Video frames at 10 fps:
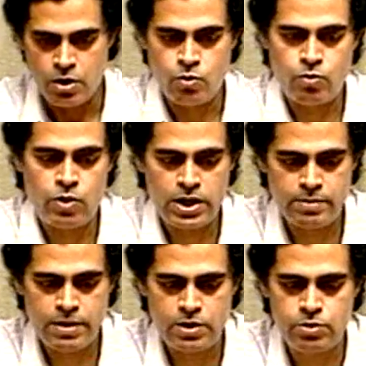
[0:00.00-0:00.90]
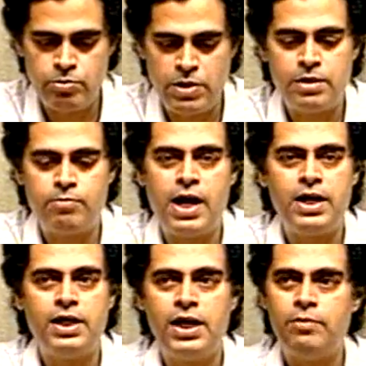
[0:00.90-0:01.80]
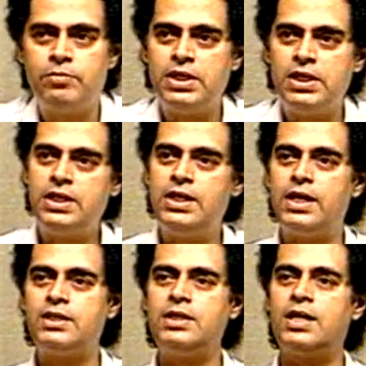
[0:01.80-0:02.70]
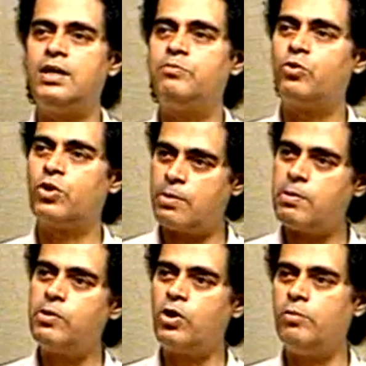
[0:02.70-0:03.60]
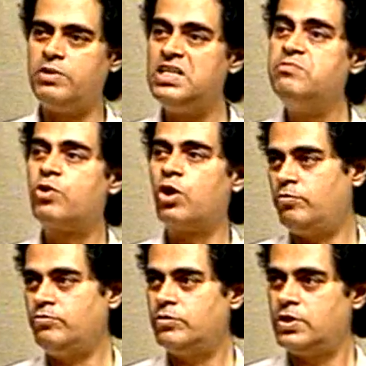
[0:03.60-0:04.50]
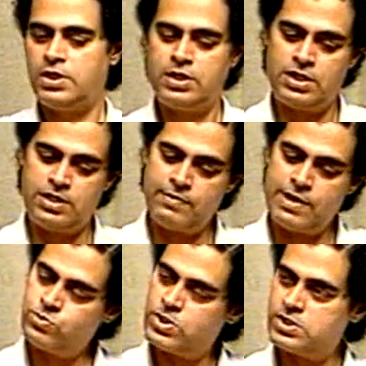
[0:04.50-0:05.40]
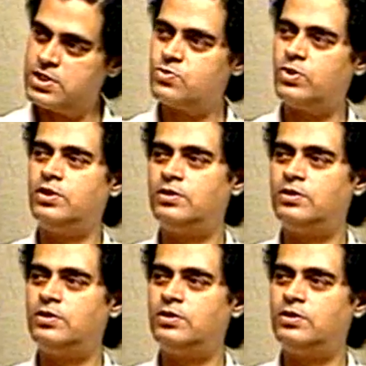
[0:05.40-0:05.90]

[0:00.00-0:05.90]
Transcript: Whatever you meant by a electrically programmable ROM, EEPROM, the device was this one,